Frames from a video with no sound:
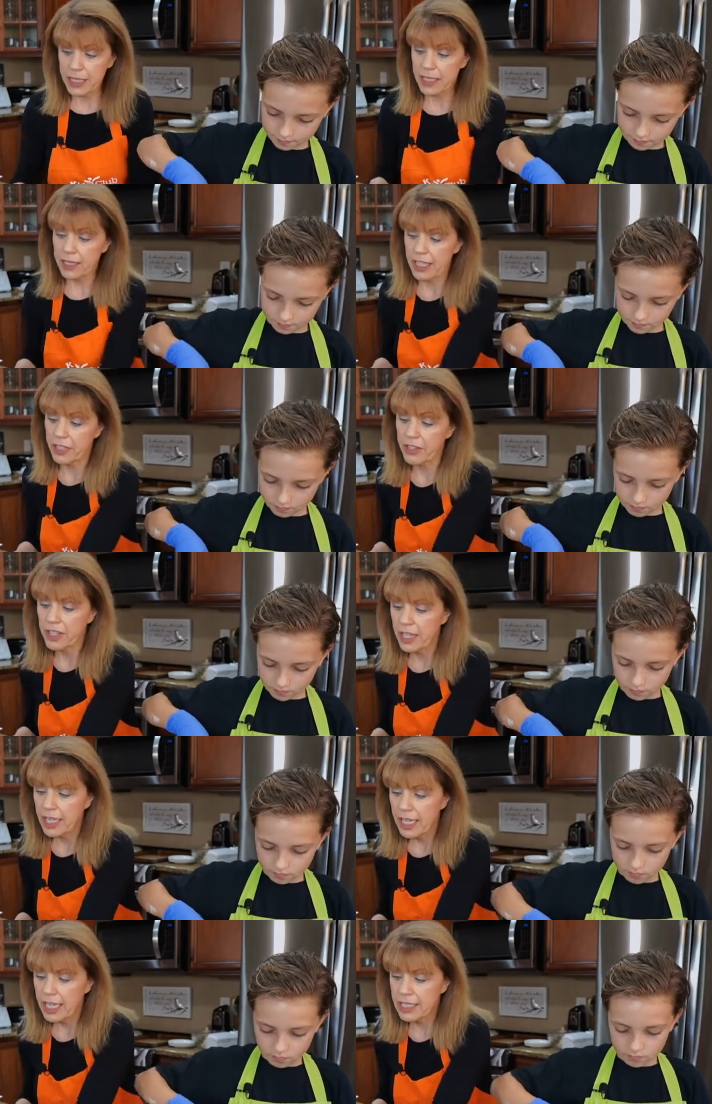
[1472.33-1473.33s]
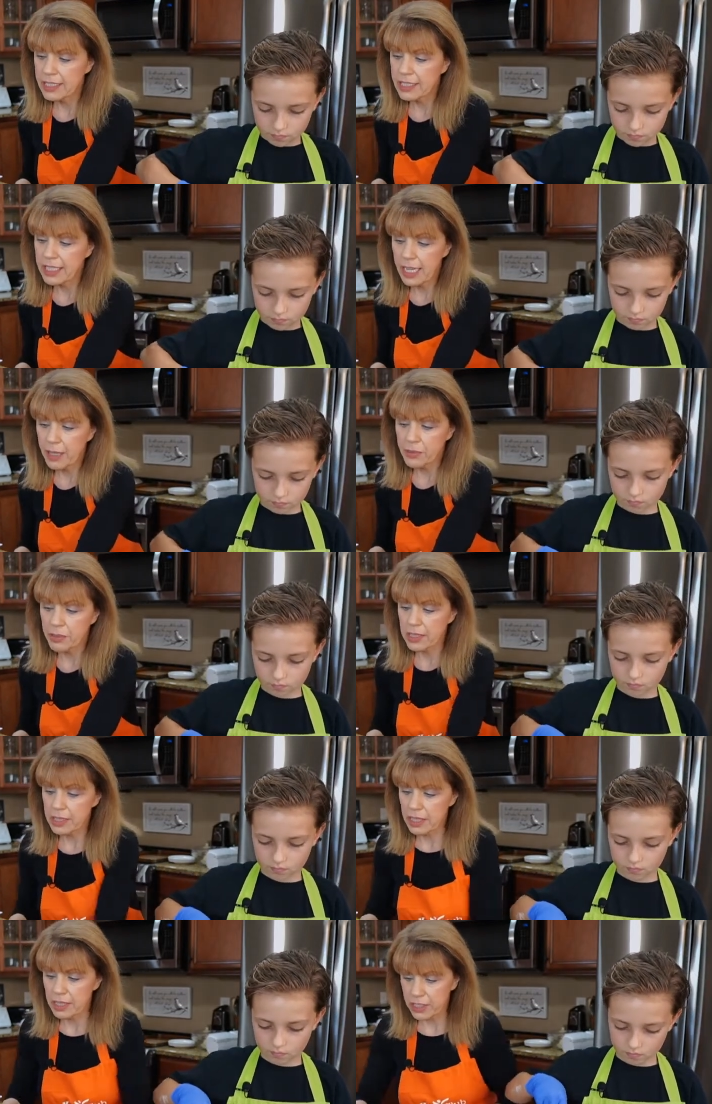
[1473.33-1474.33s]
Speaker 1: in there, and it's
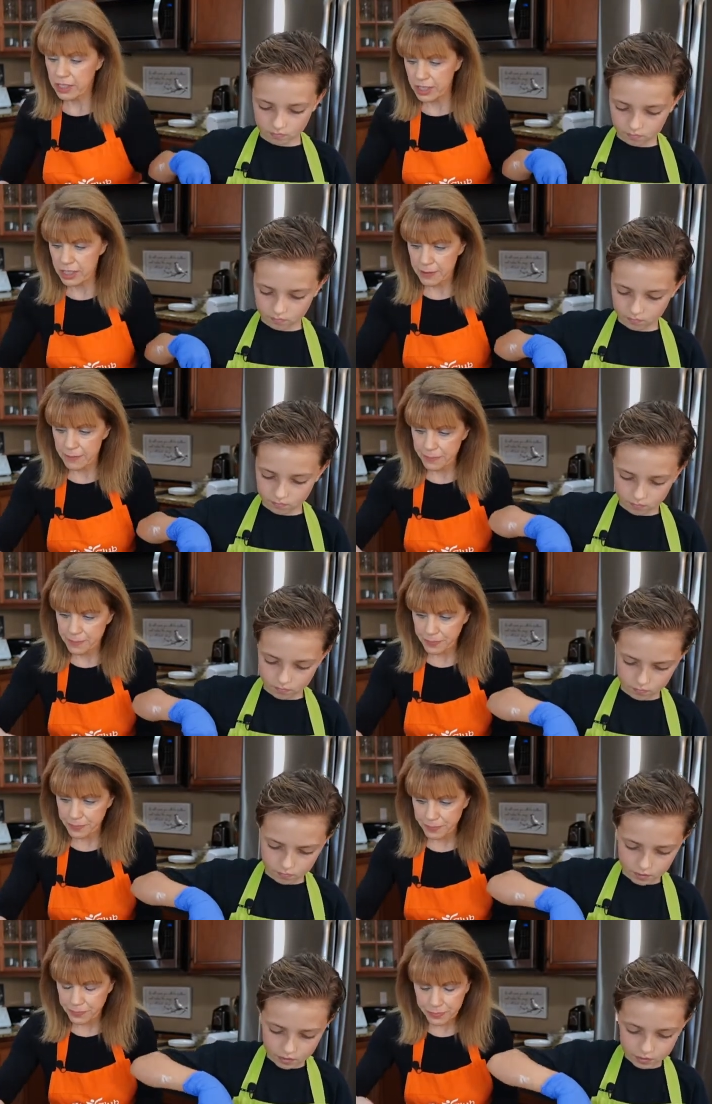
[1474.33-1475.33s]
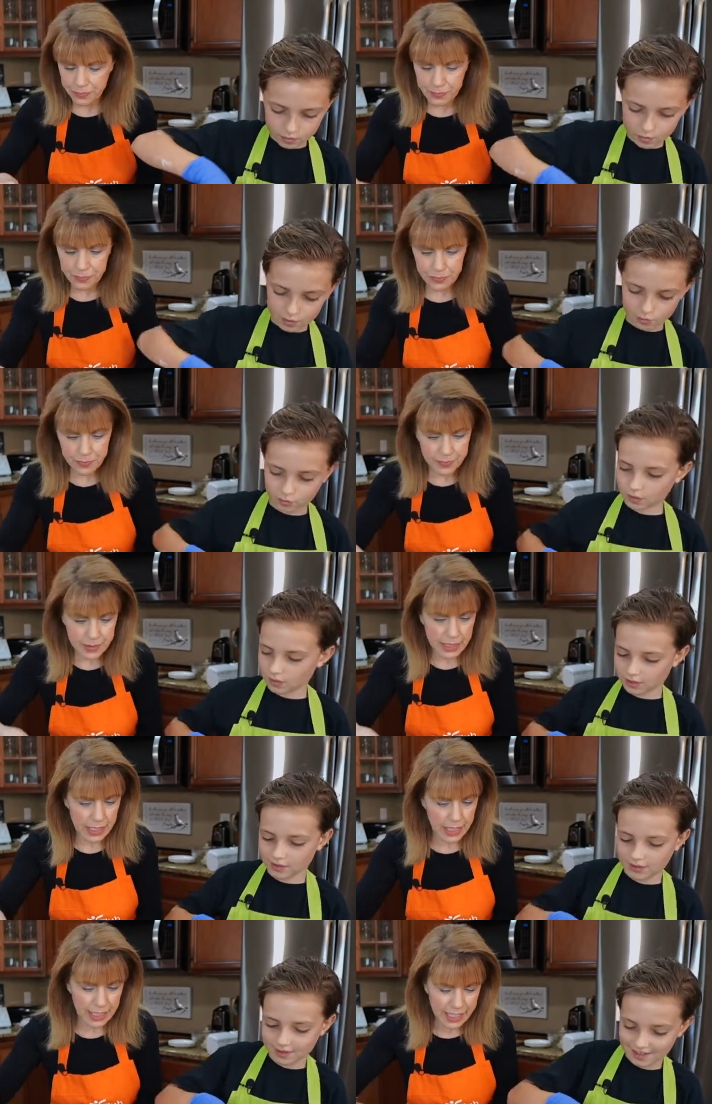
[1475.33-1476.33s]
absolutely delicious.
Speaker 2: This smells really
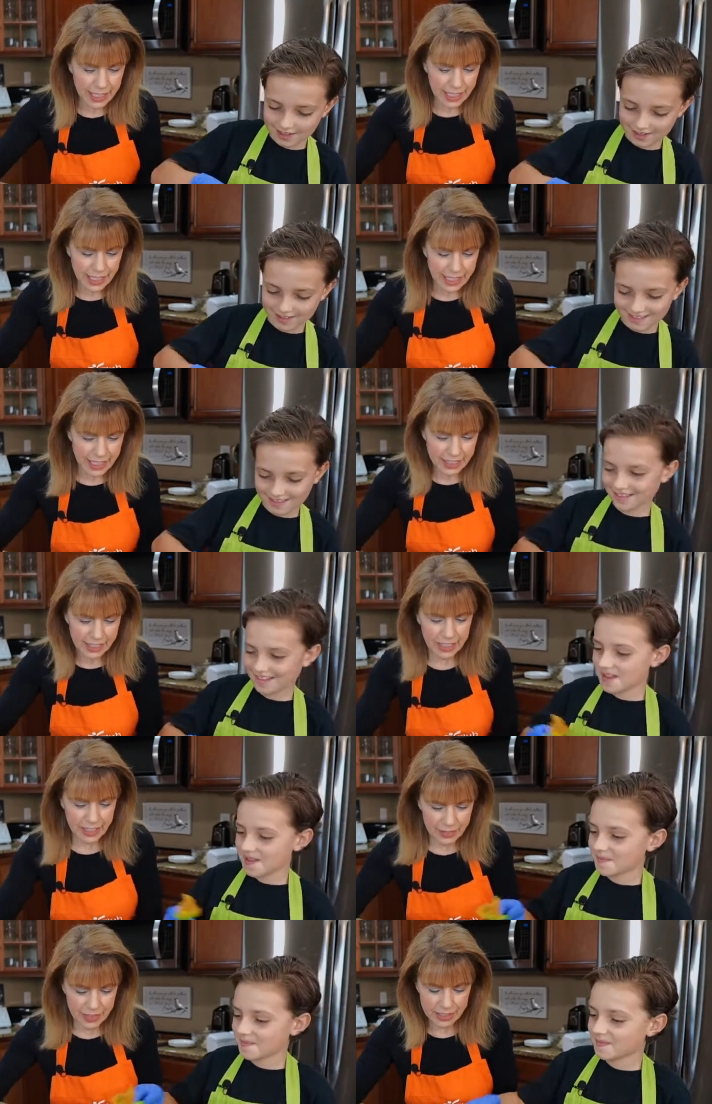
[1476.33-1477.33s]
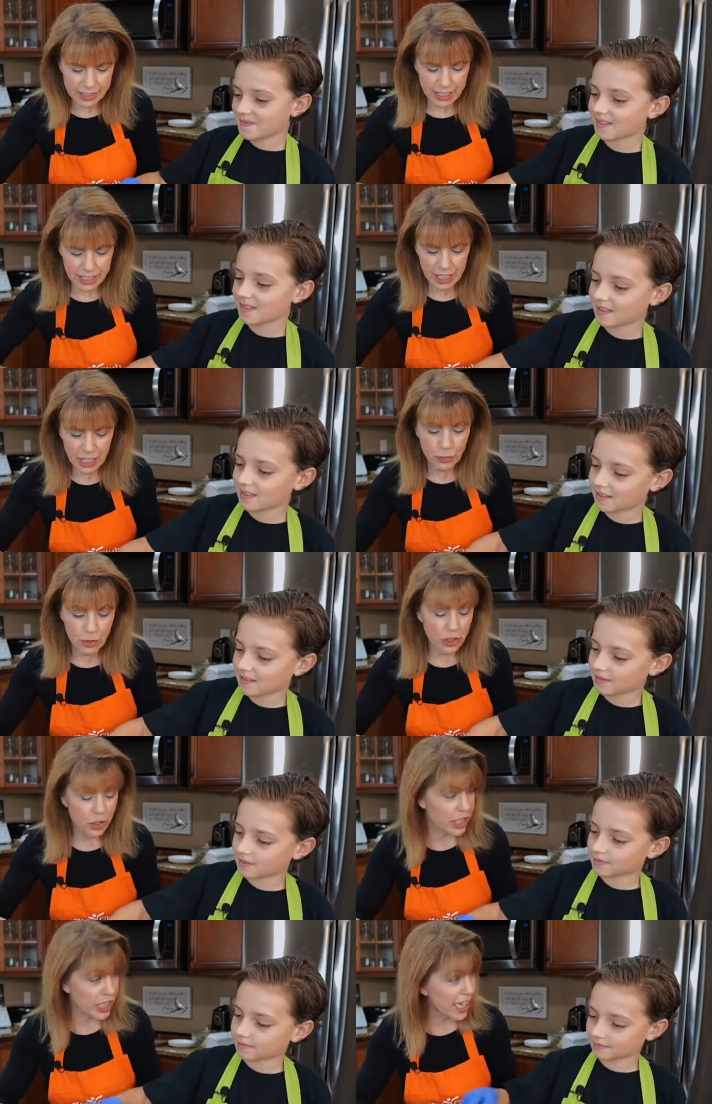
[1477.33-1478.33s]
good.
Speaker 1: Yep, it's well. You
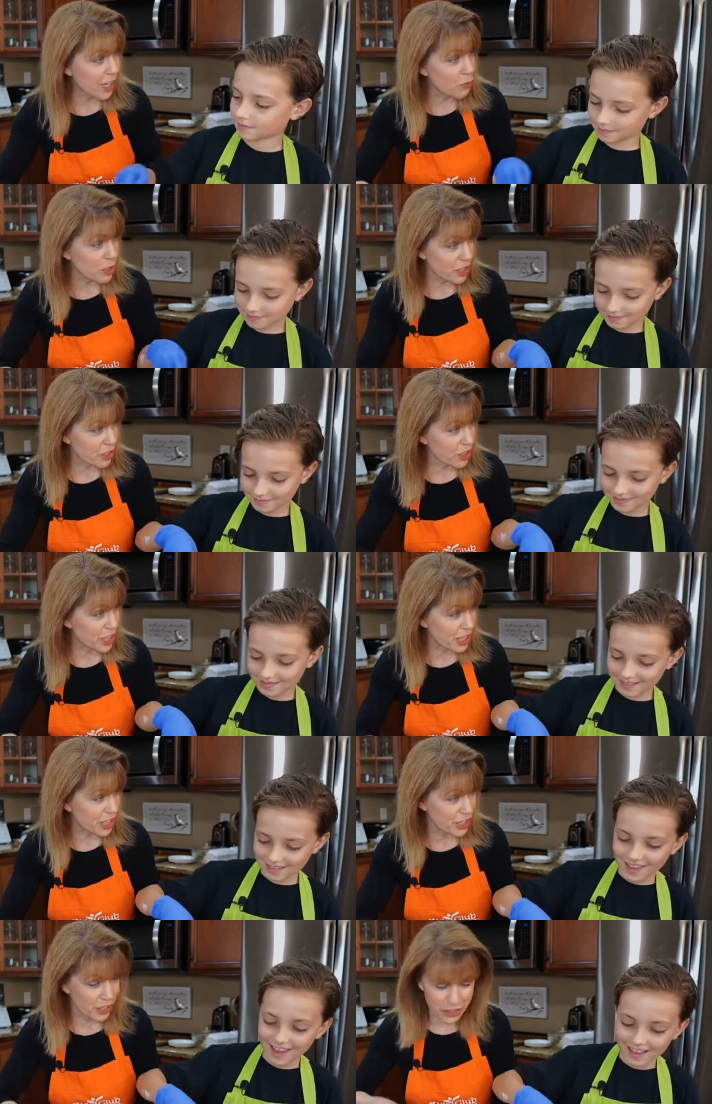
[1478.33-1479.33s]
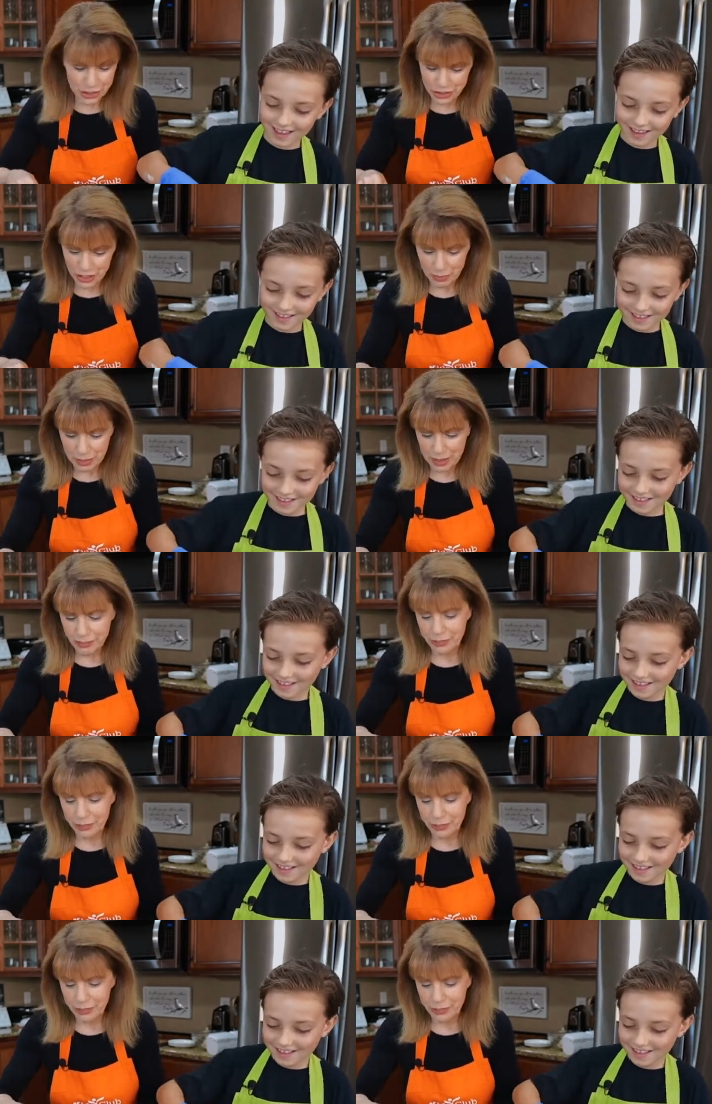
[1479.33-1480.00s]
already had one of the cookies, so you. I mean,